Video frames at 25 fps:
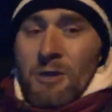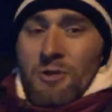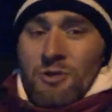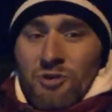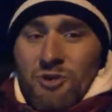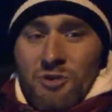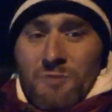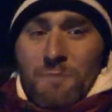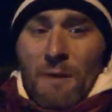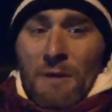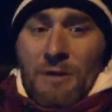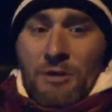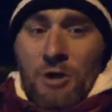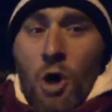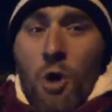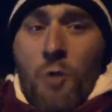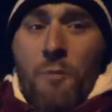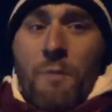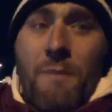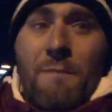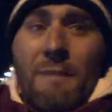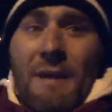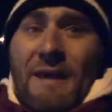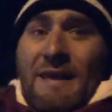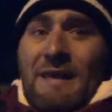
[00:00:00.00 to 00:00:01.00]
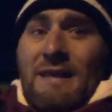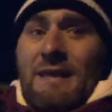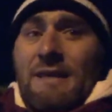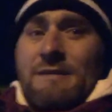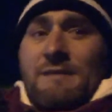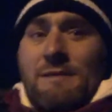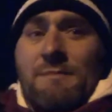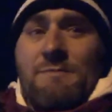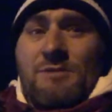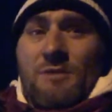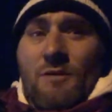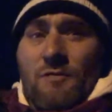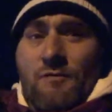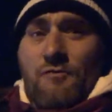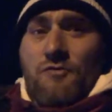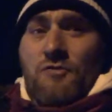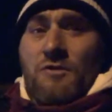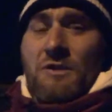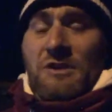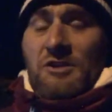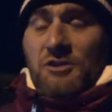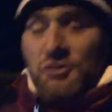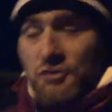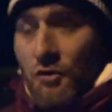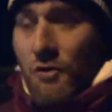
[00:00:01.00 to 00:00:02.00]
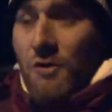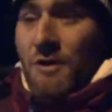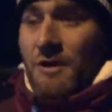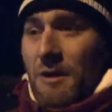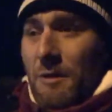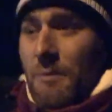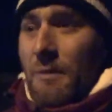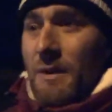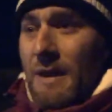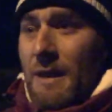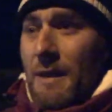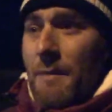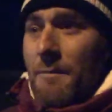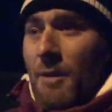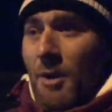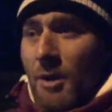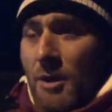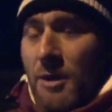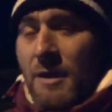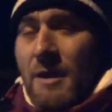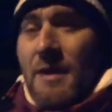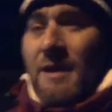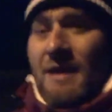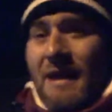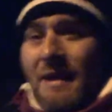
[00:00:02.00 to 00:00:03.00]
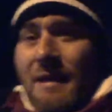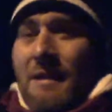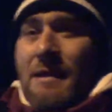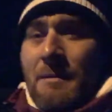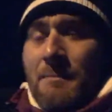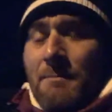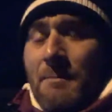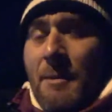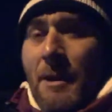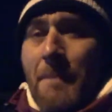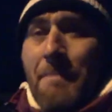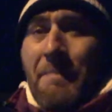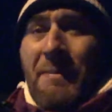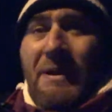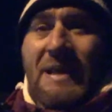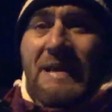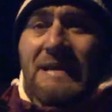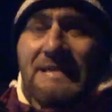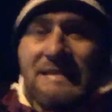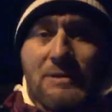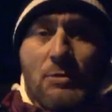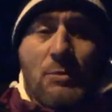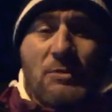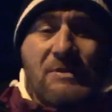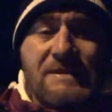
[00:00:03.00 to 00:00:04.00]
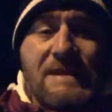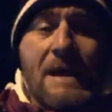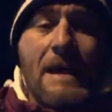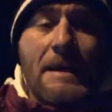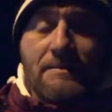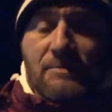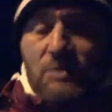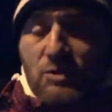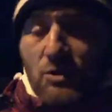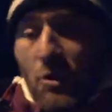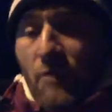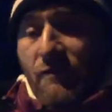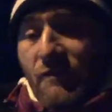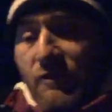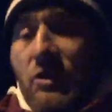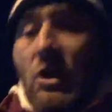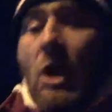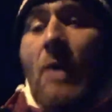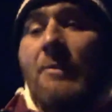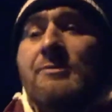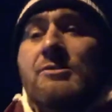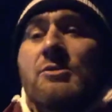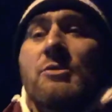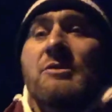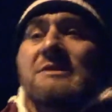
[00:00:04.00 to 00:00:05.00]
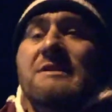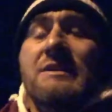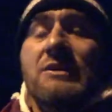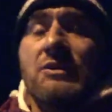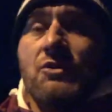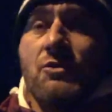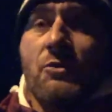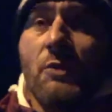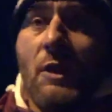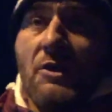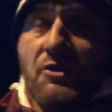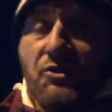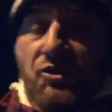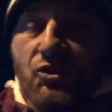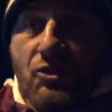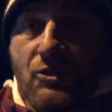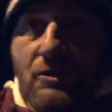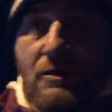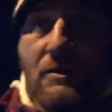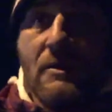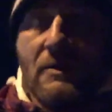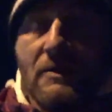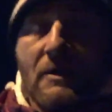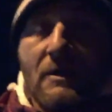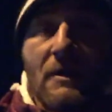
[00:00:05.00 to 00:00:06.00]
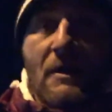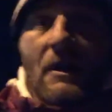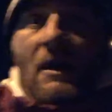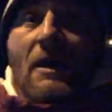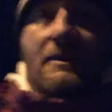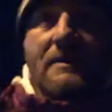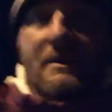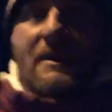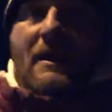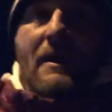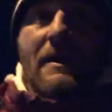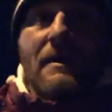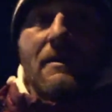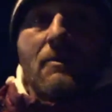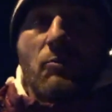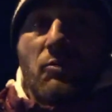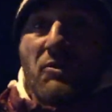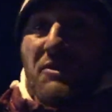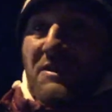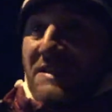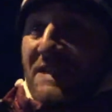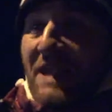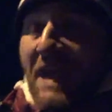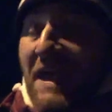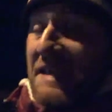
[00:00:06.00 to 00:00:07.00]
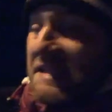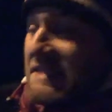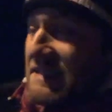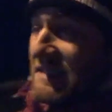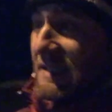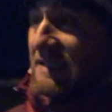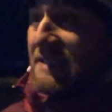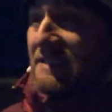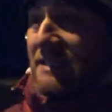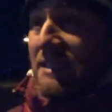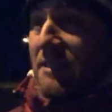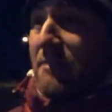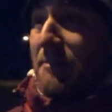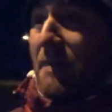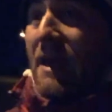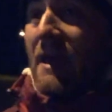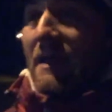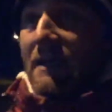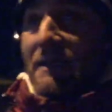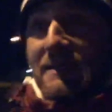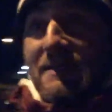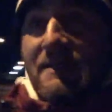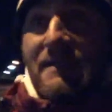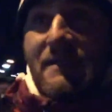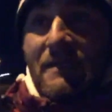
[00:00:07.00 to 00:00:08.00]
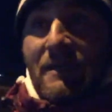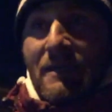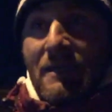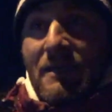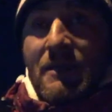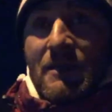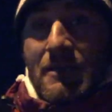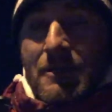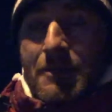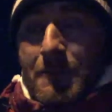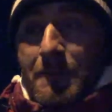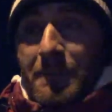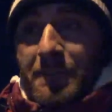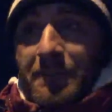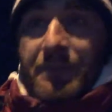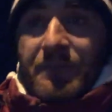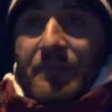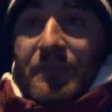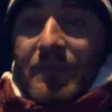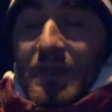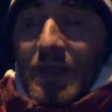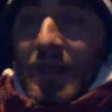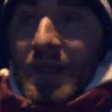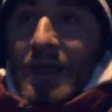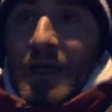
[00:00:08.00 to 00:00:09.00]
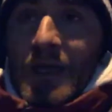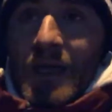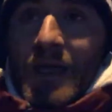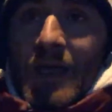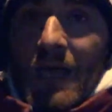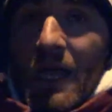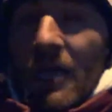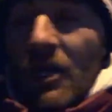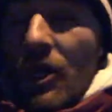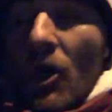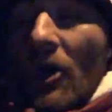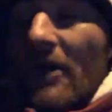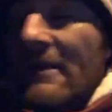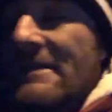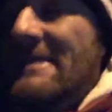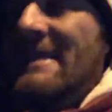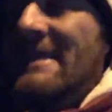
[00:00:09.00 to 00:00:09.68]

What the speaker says: Just my coping mechanisms are really strong at the minute. My ability to adapt and overcome to a situation, okay, was tested to the max. And I